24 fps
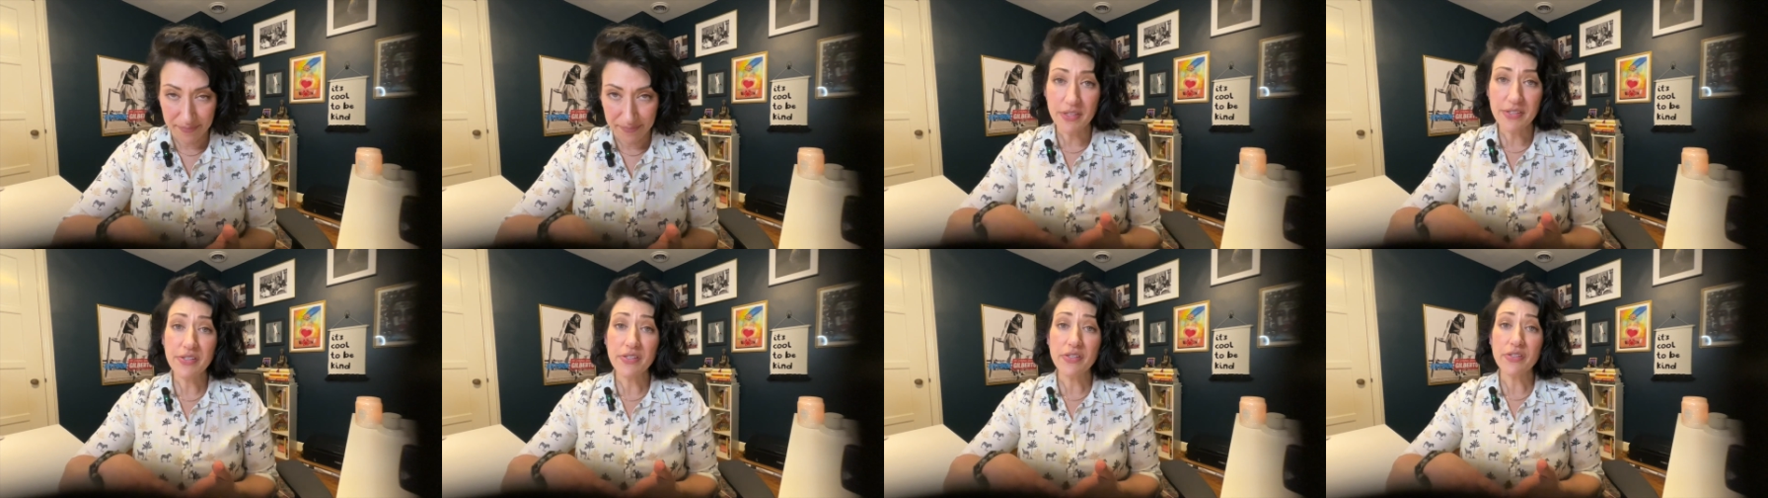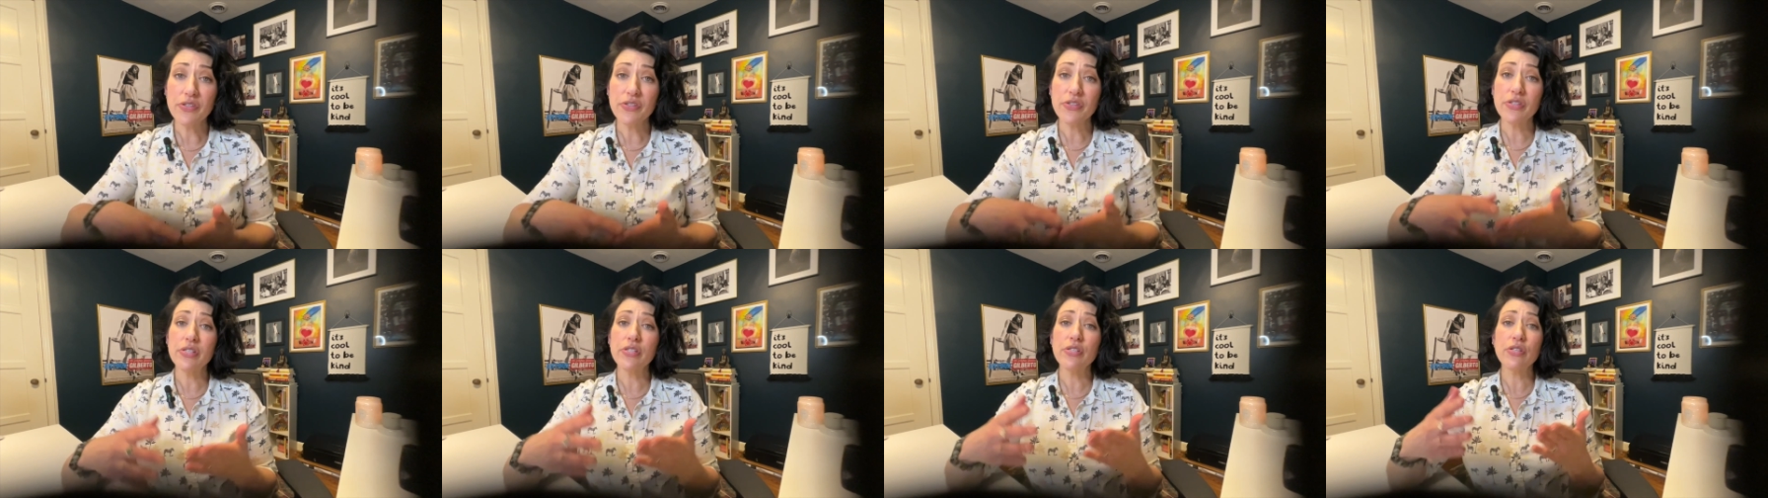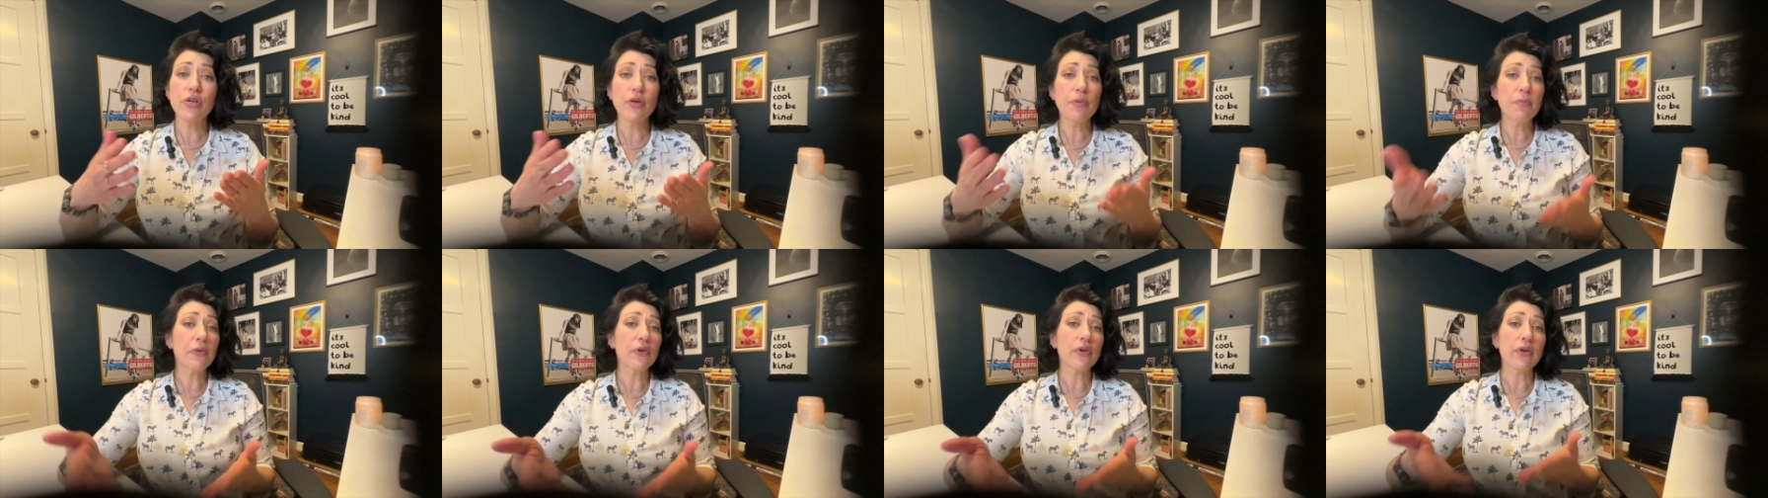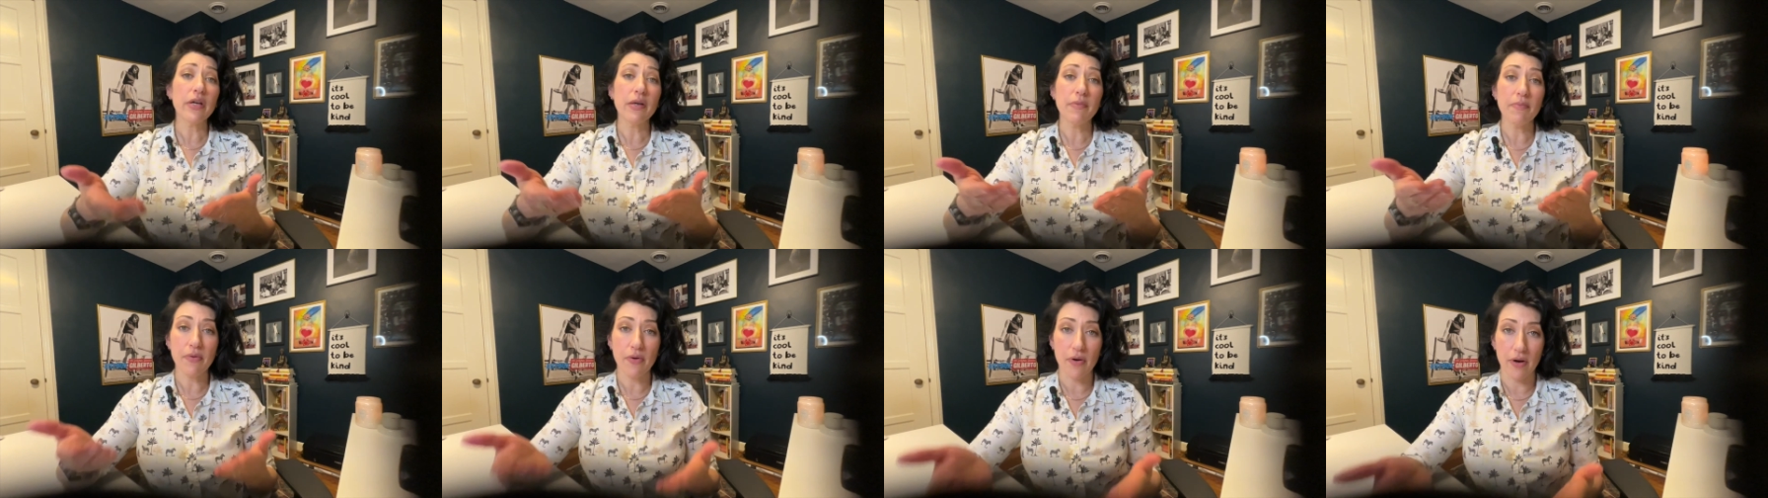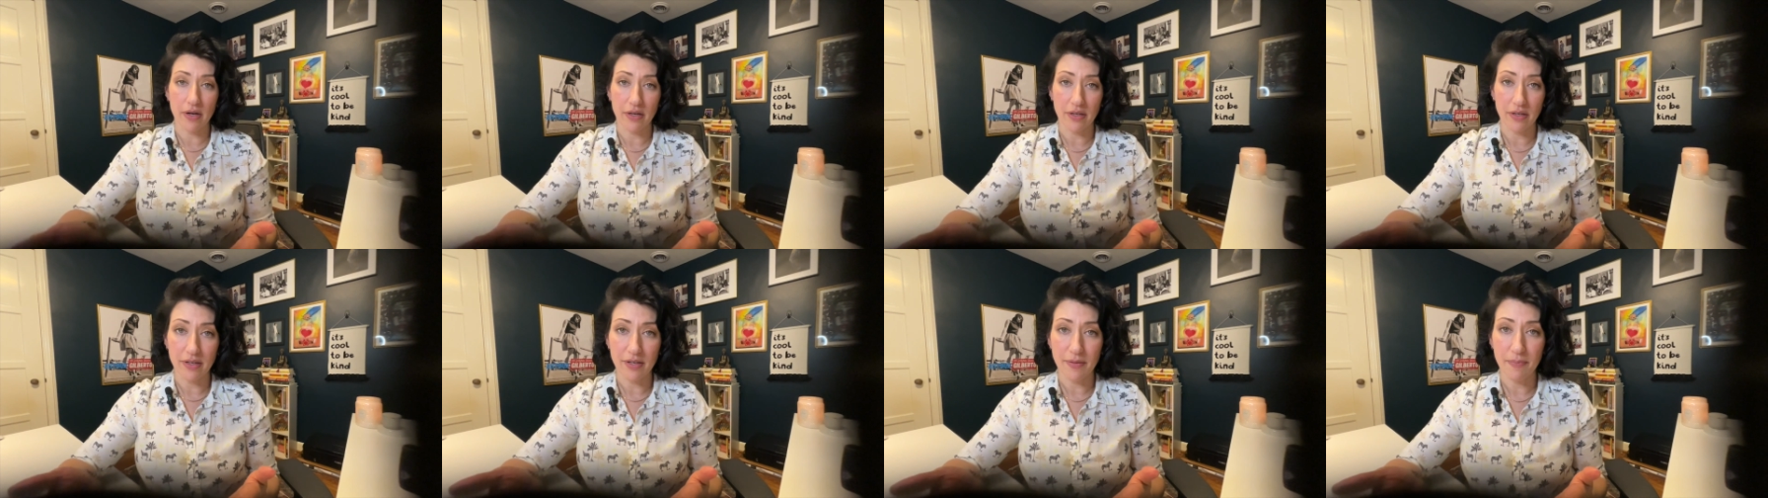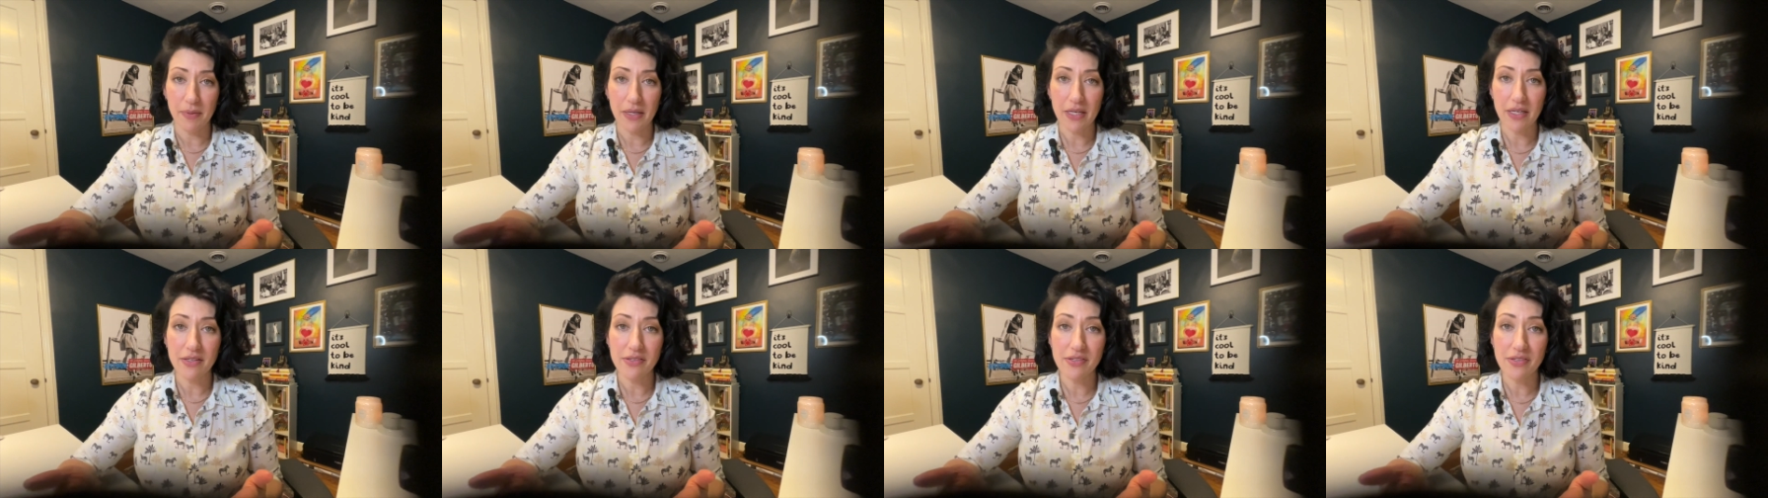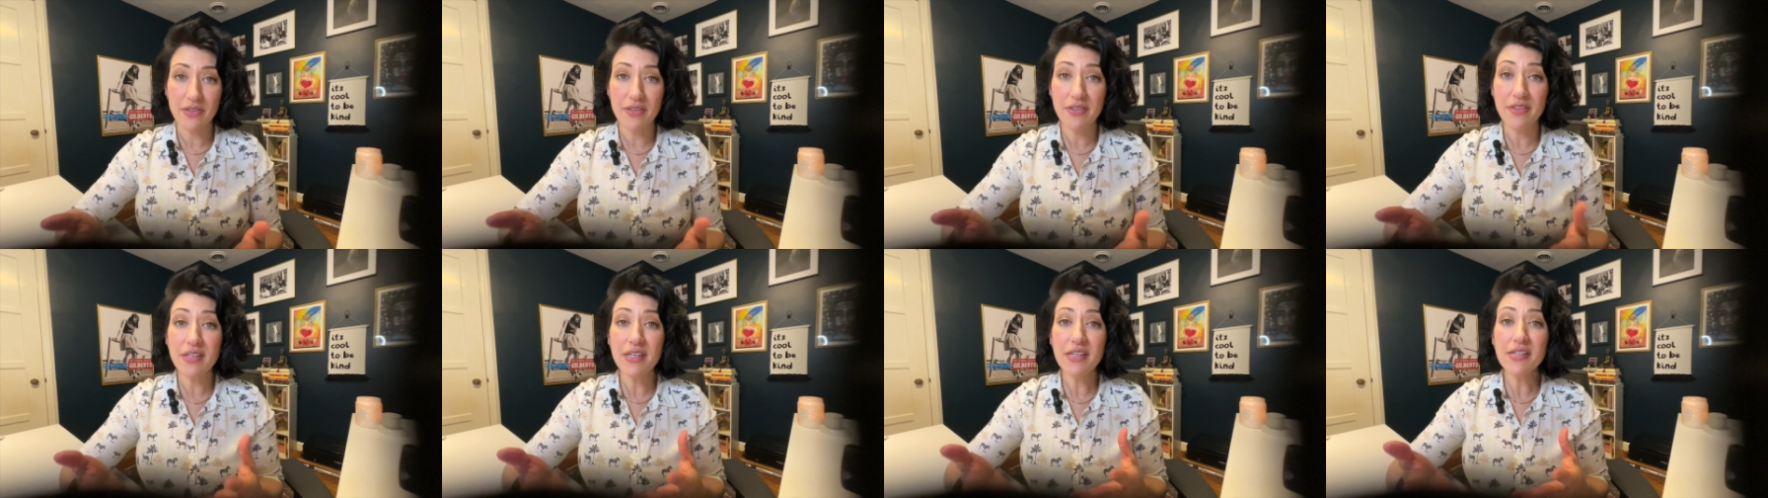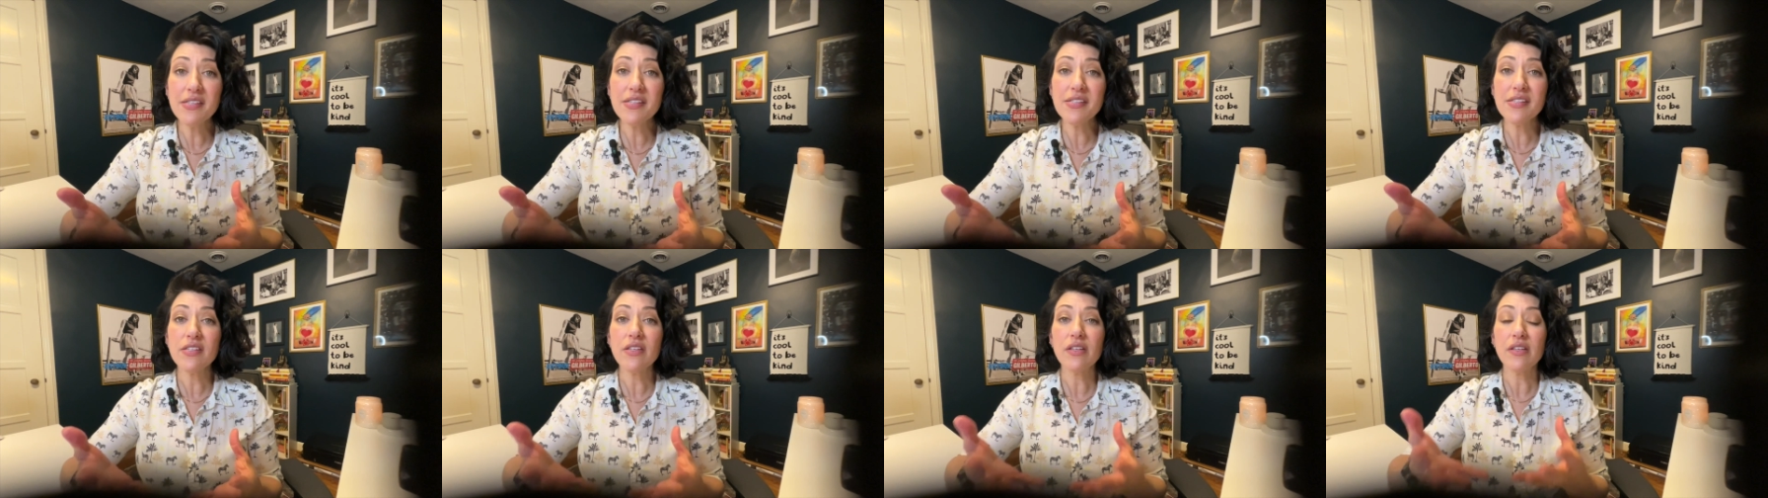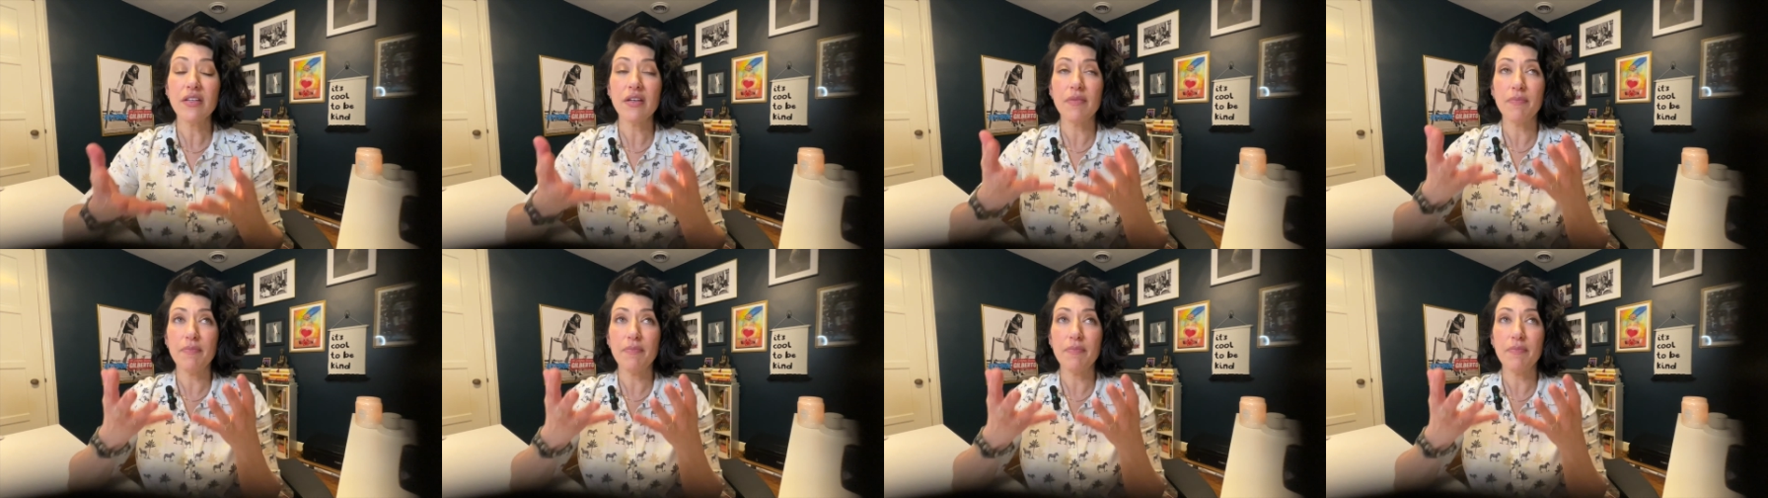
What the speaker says: This is super important because this